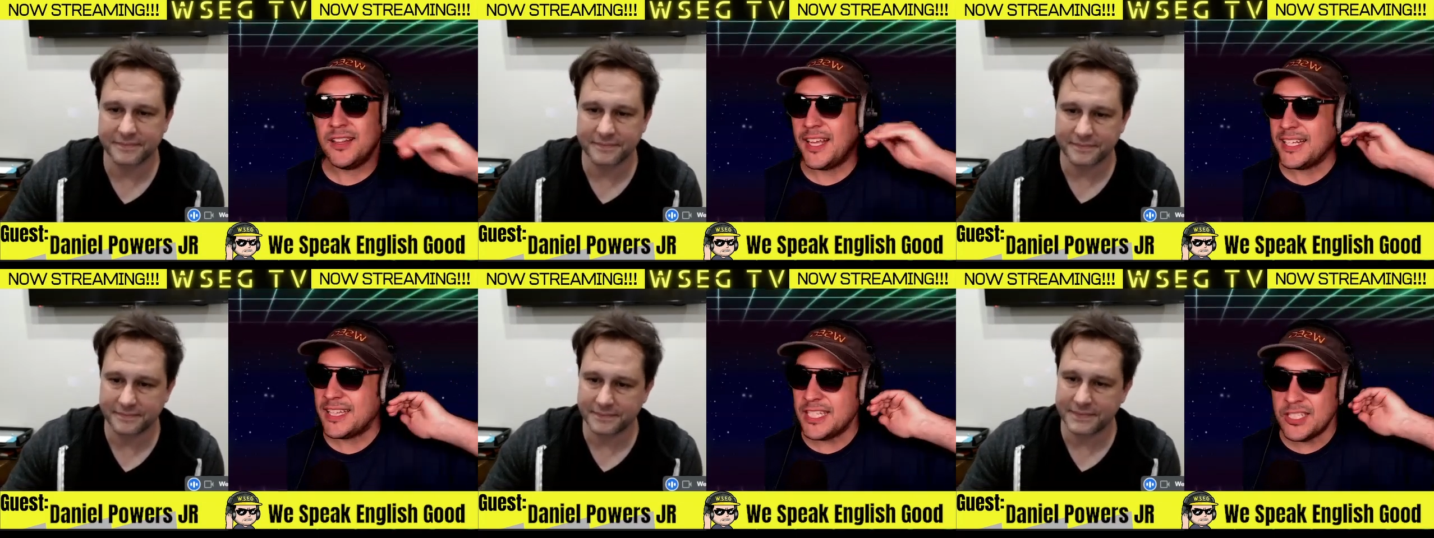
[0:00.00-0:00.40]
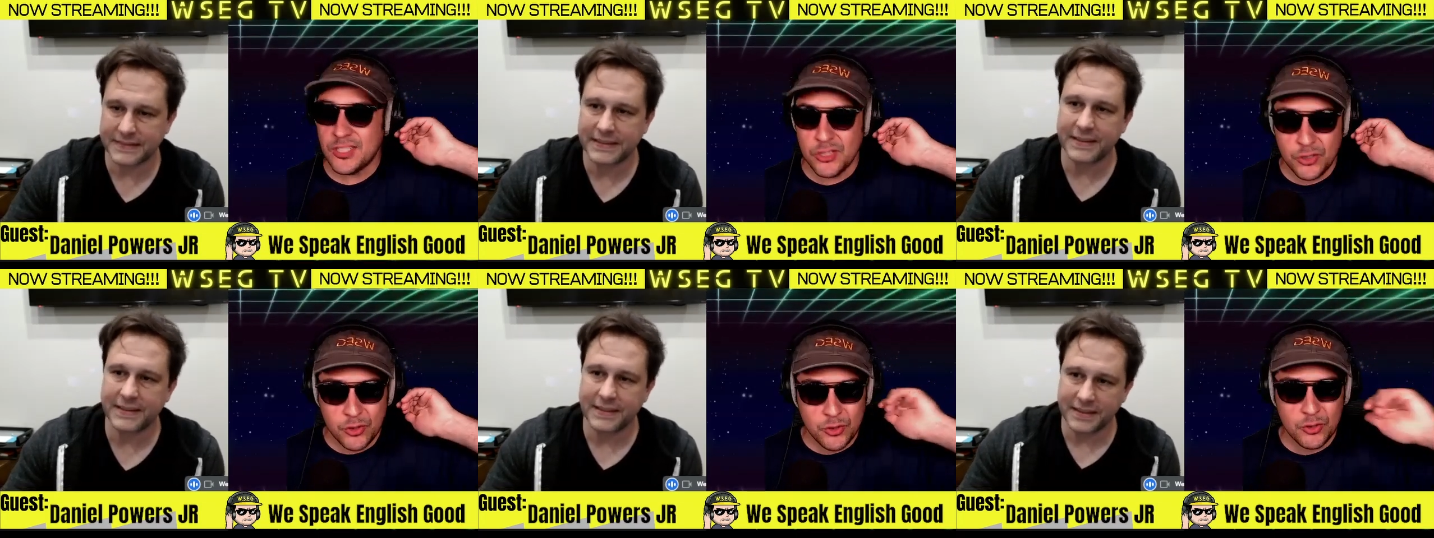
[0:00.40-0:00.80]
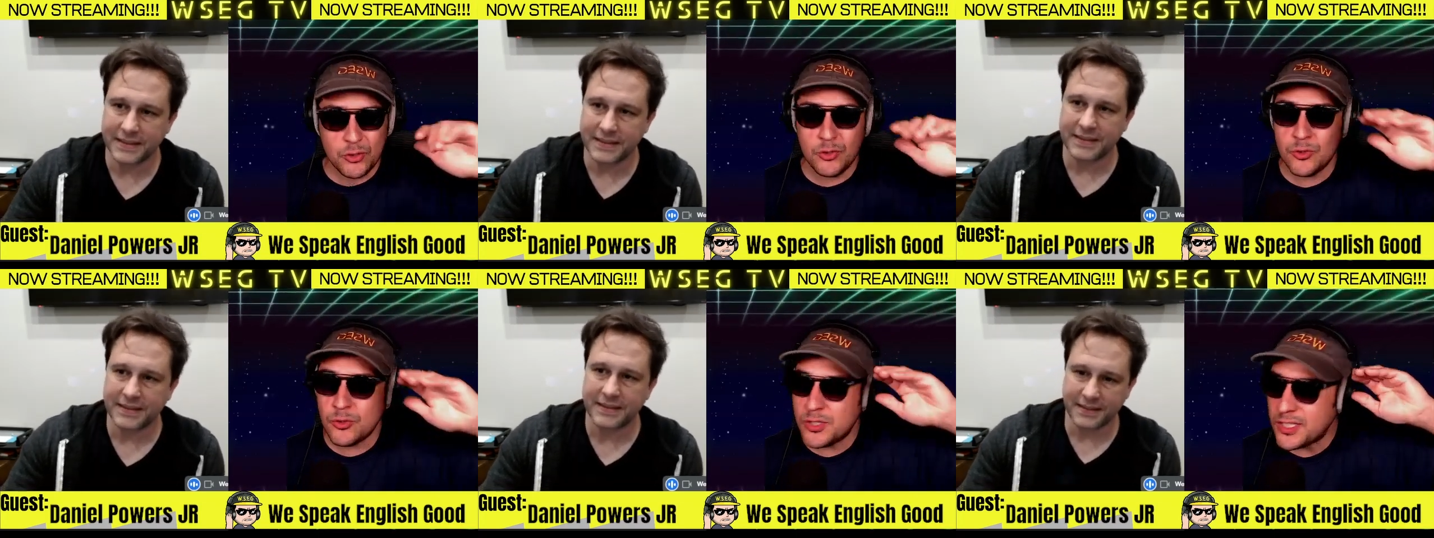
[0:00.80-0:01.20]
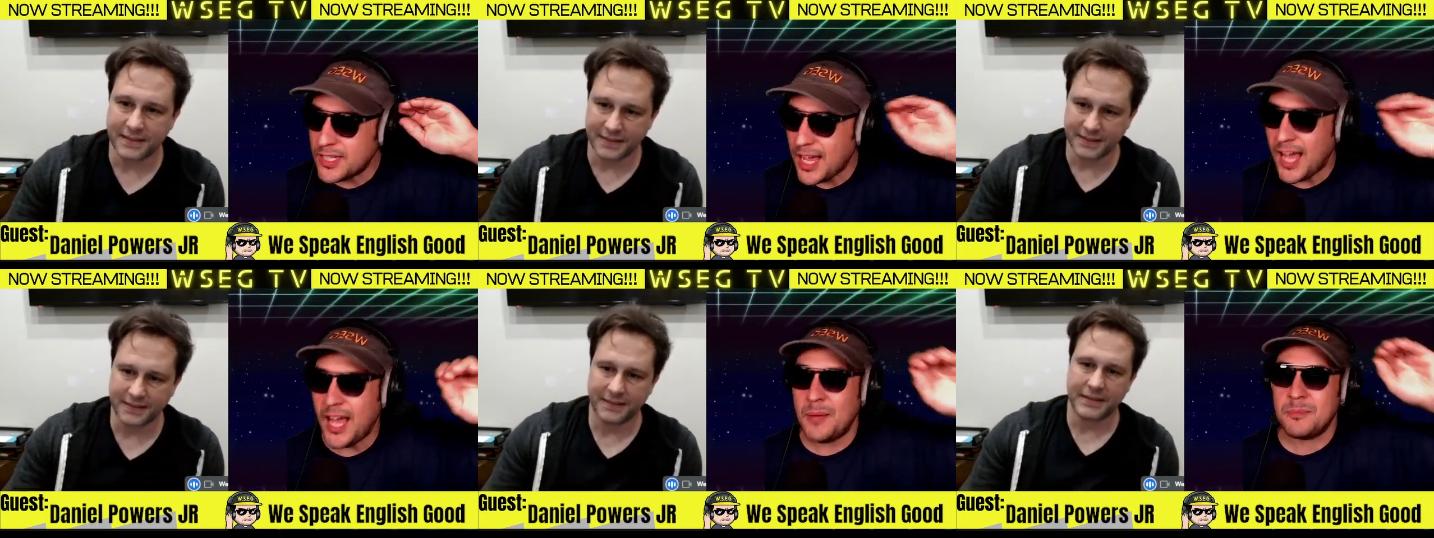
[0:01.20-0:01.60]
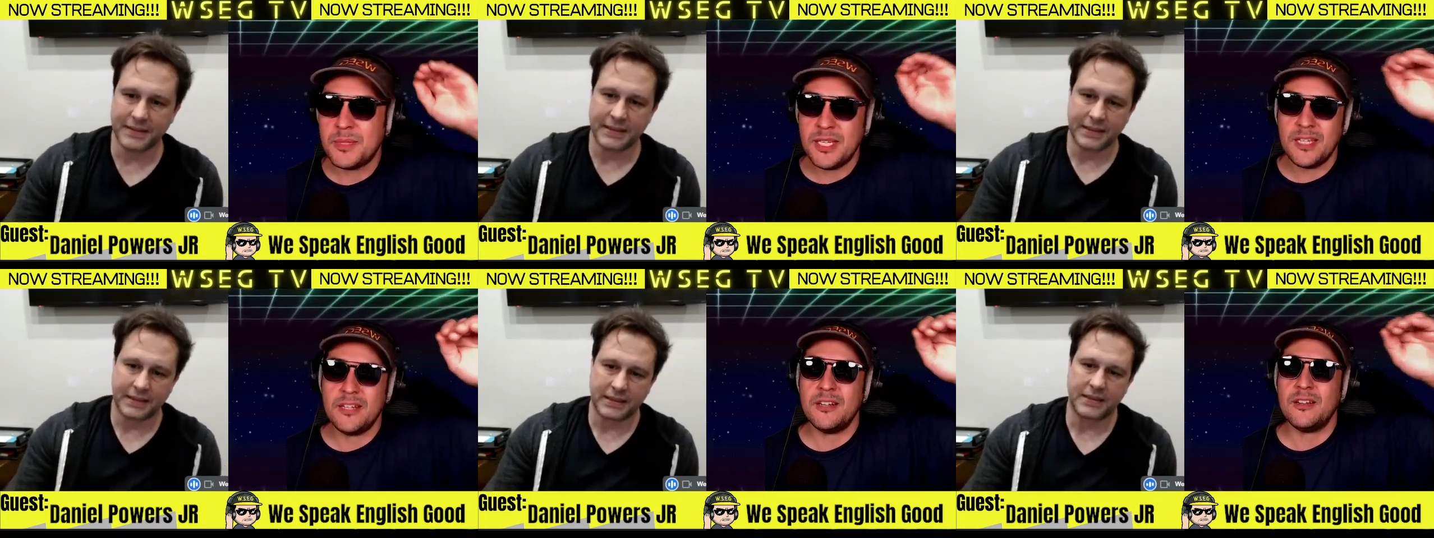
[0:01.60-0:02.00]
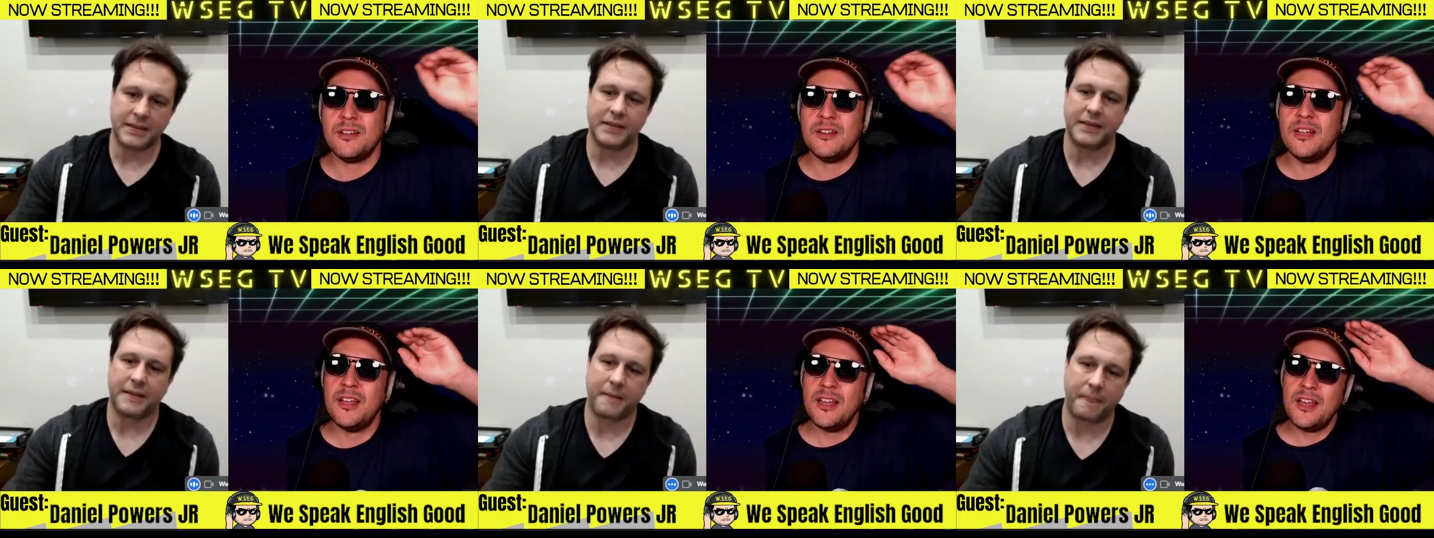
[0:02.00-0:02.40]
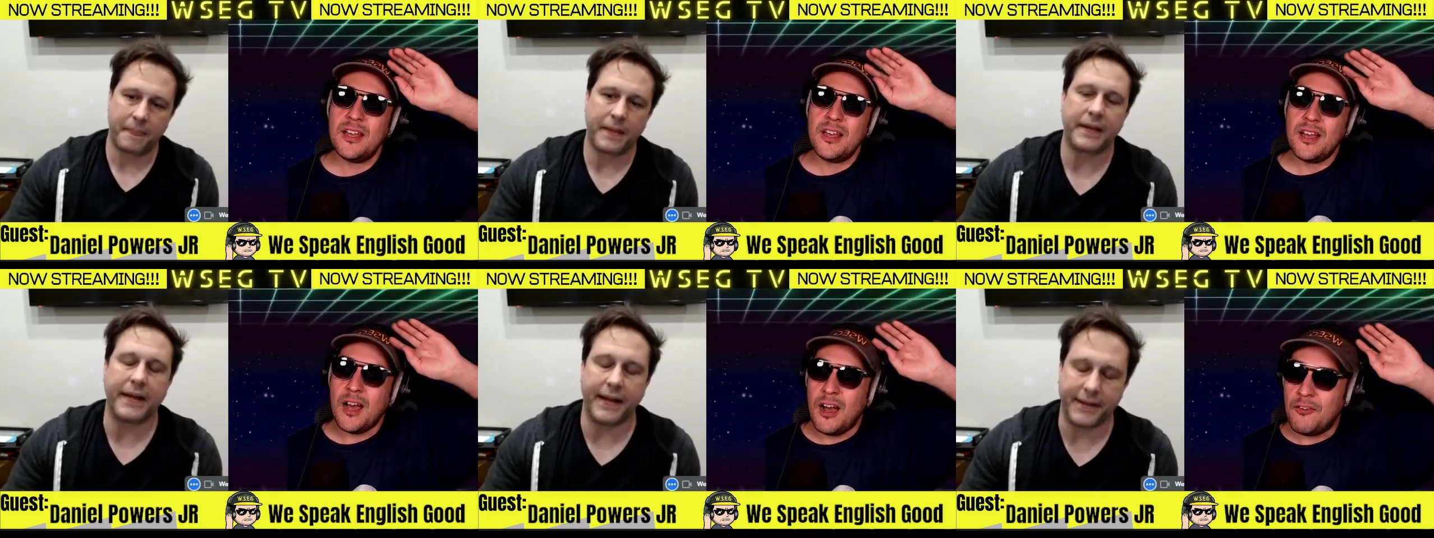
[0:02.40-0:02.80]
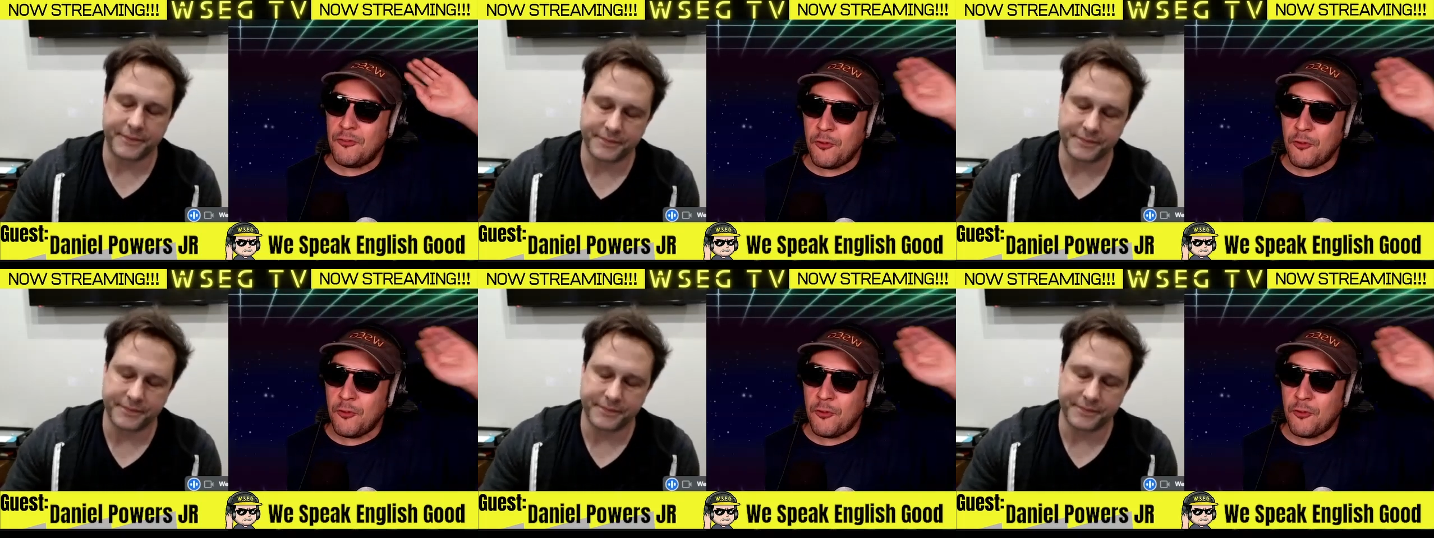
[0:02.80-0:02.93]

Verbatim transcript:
Speaker 1: Like these huge top tier uh, yeah.